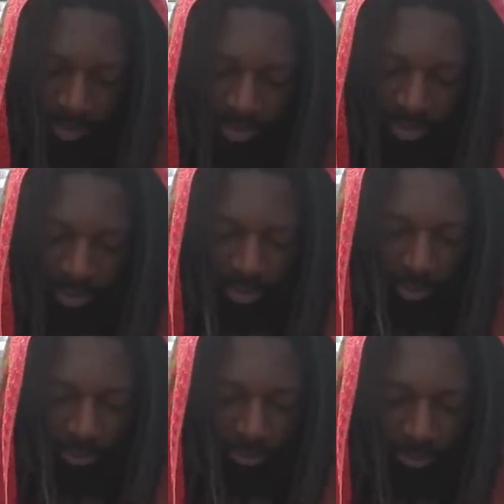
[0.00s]
on
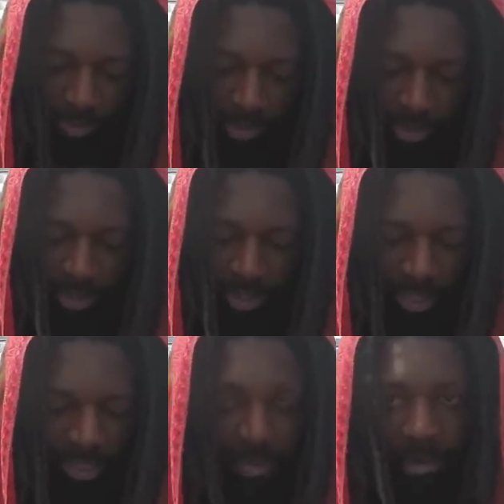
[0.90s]
to probably the gun I
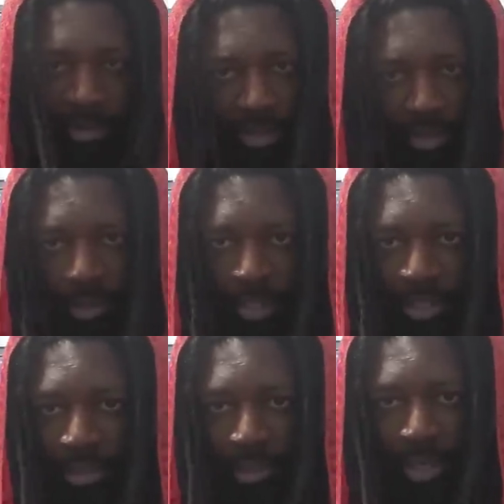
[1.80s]
carry,
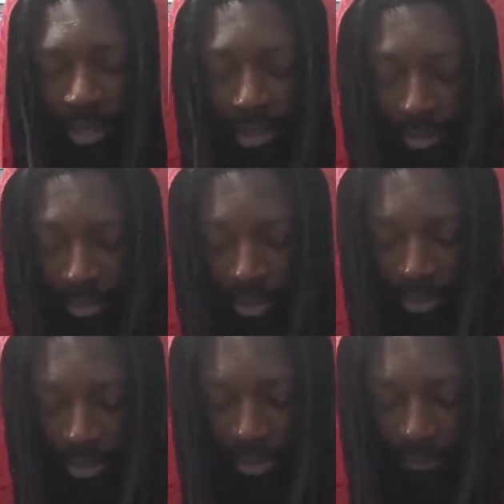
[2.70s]
concealed carry the most.